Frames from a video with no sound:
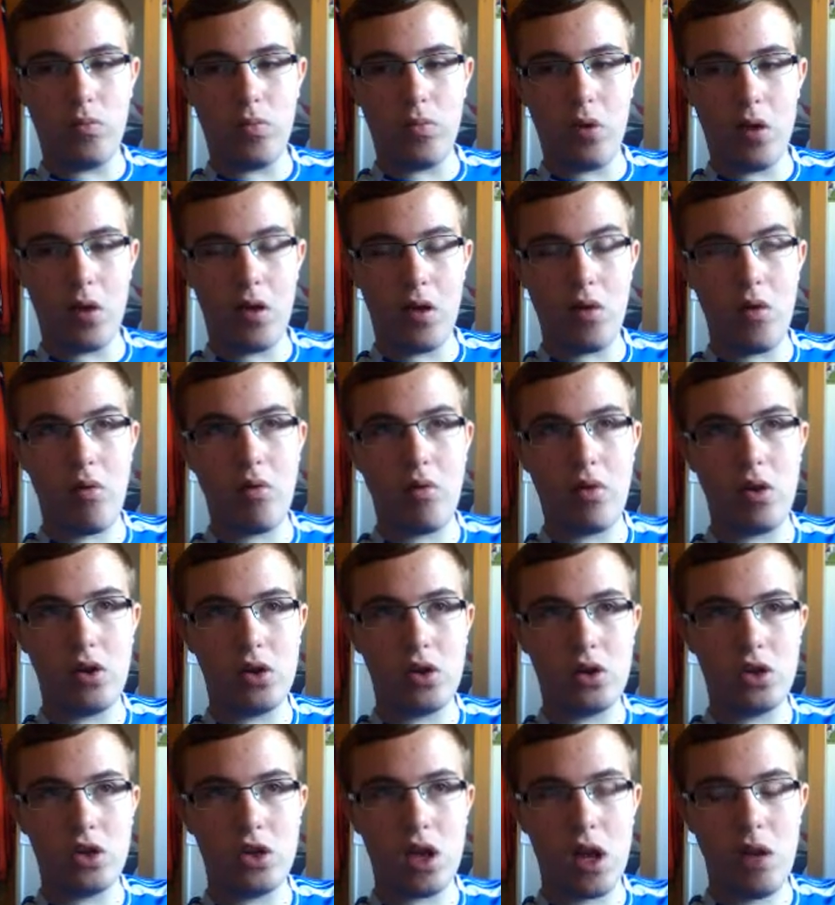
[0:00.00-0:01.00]
but it's a
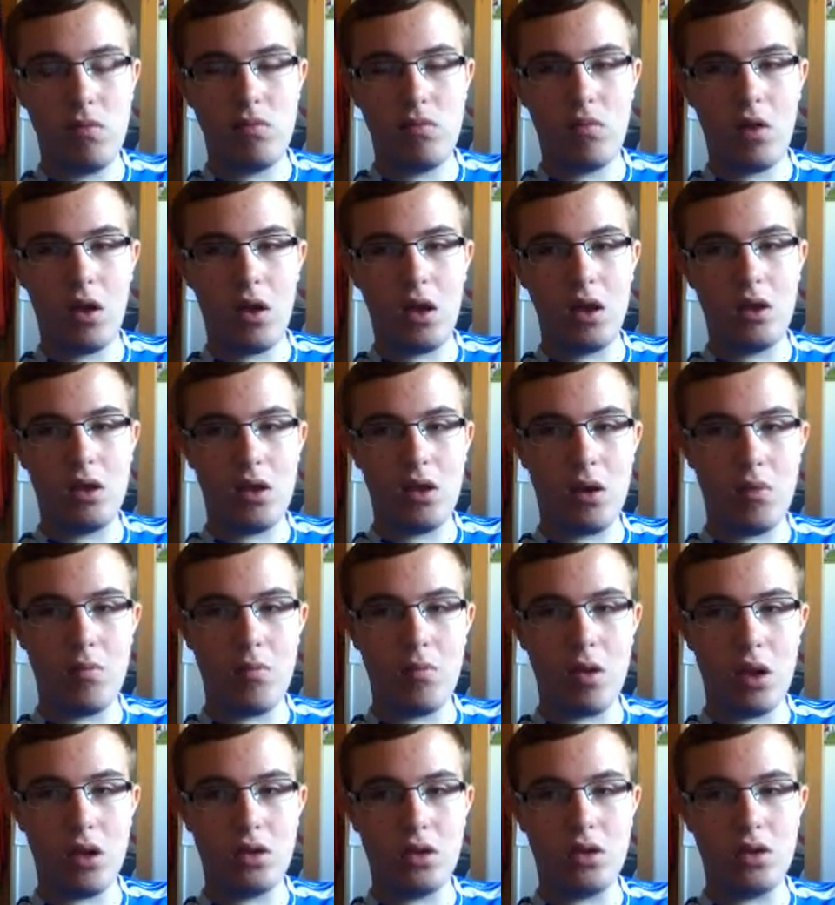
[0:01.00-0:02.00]
shame that he didn't
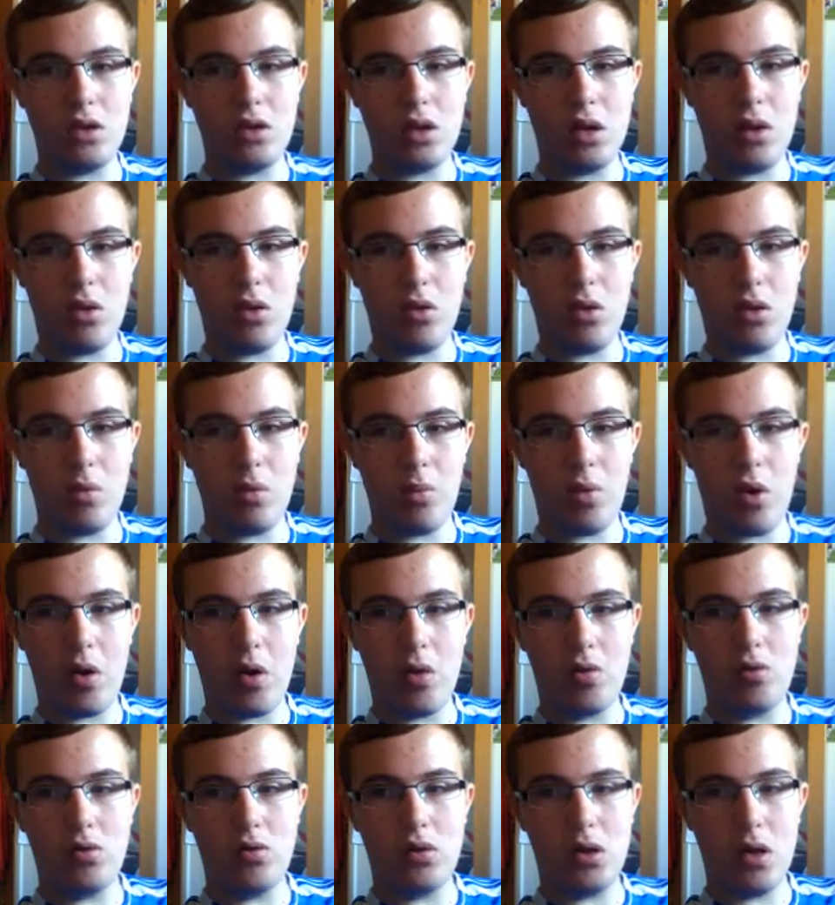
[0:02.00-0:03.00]
manage to get on the
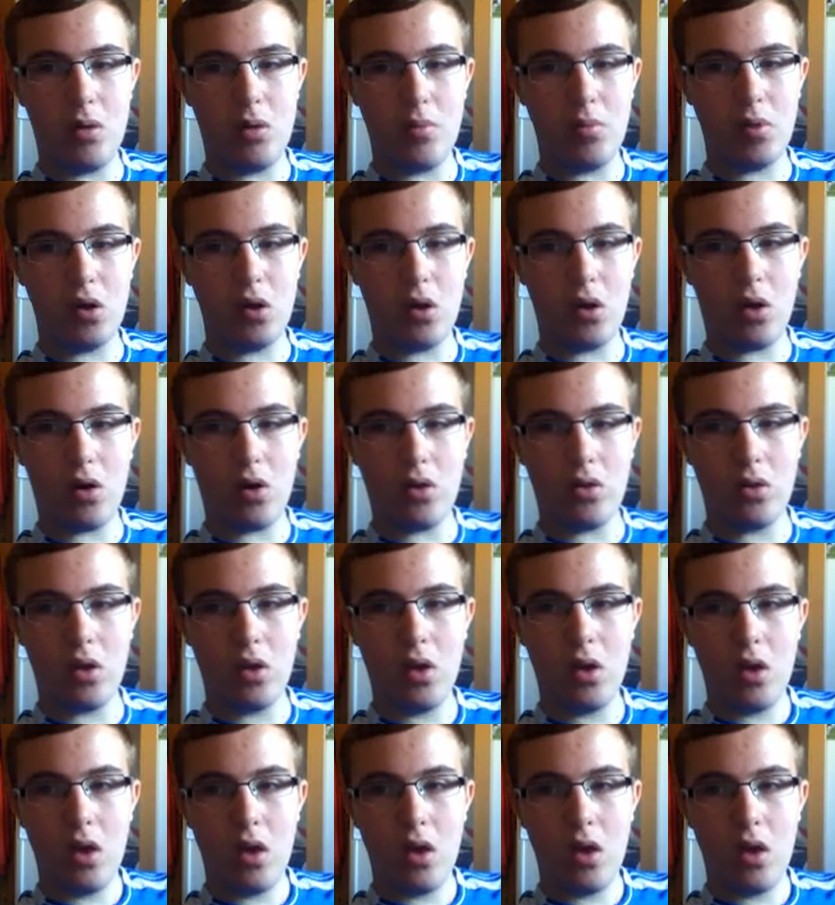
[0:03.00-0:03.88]
podium because